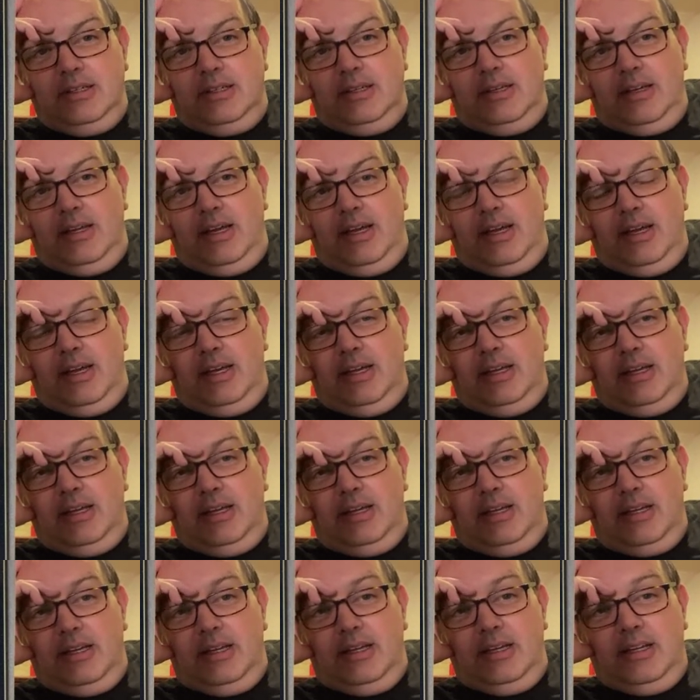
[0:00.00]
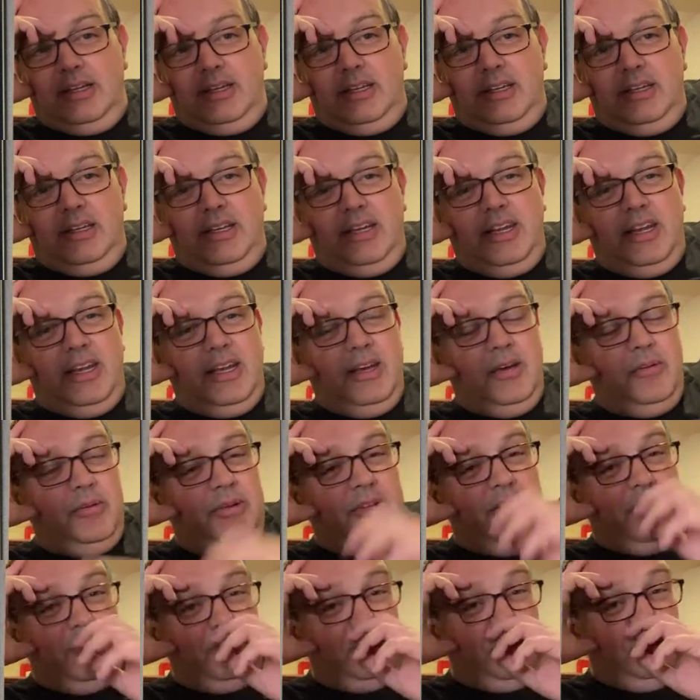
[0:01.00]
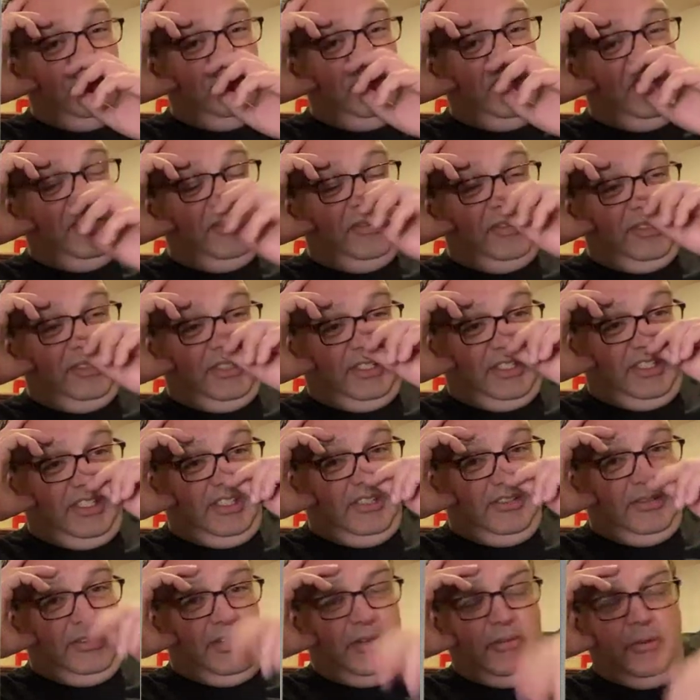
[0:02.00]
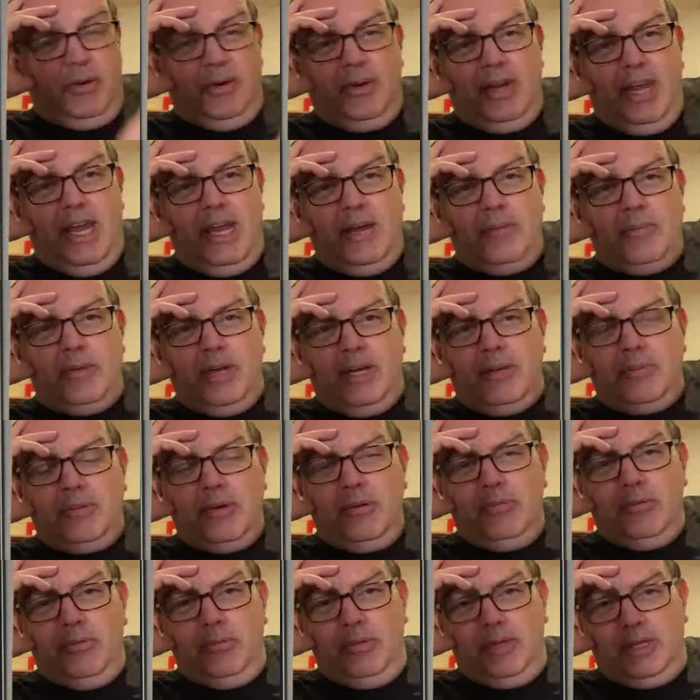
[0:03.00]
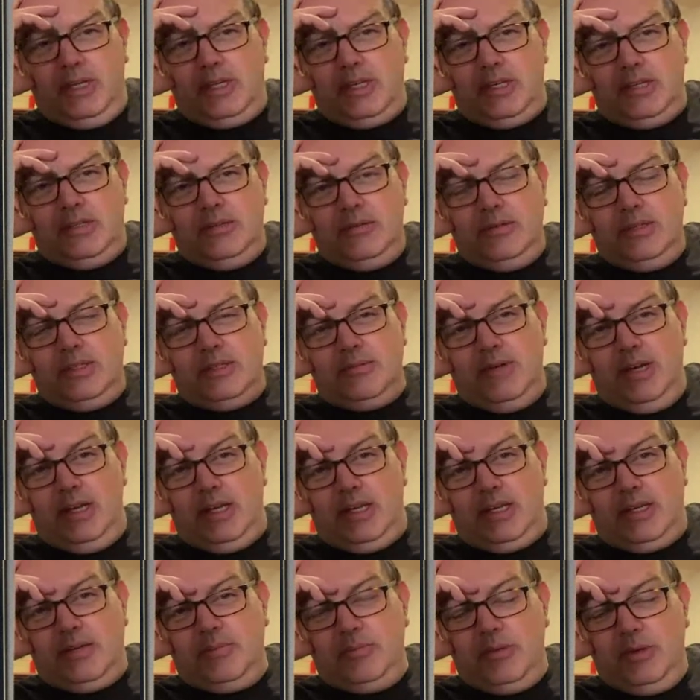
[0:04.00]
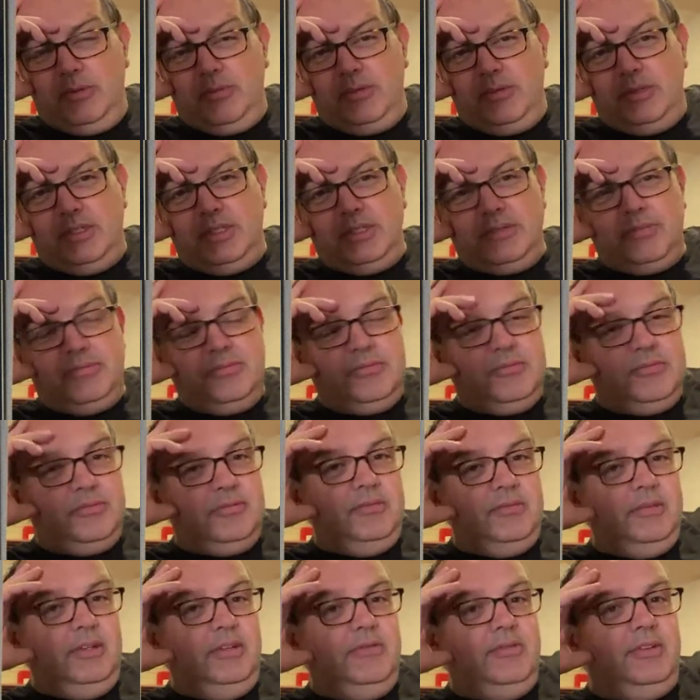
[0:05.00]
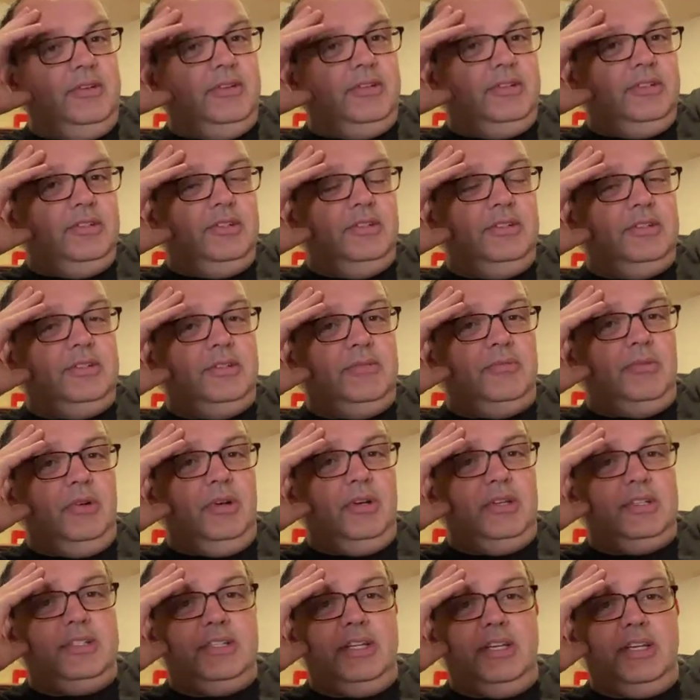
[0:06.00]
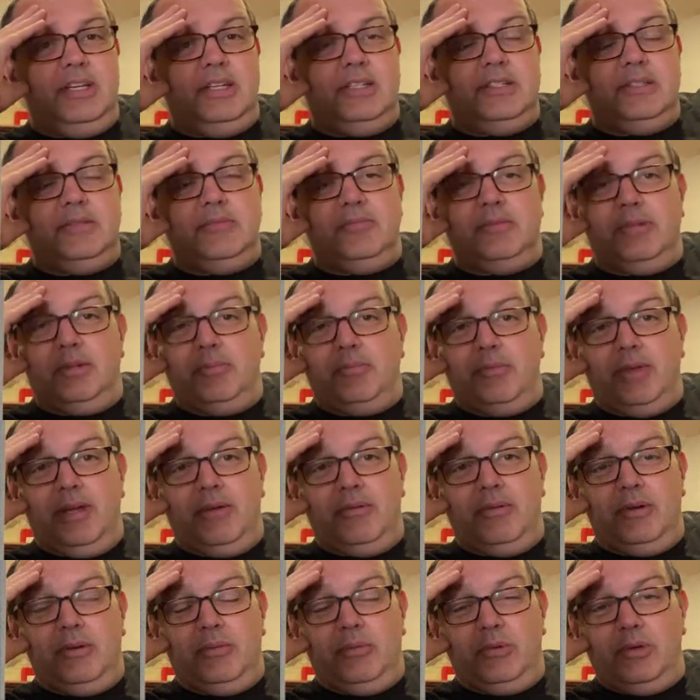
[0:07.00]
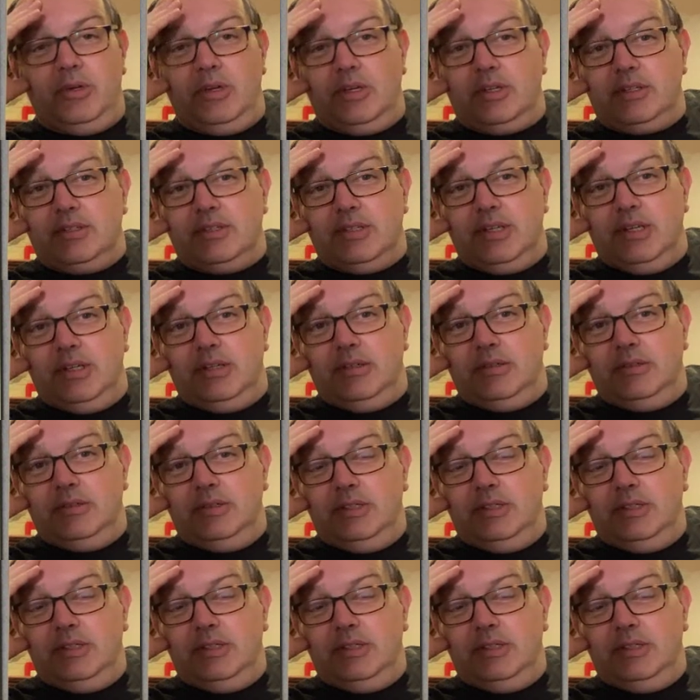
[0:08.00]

there's probably ways to do it. Well, Handbrake probably can do it as well. You can probably just, if you choose the right settings, it may well work. So,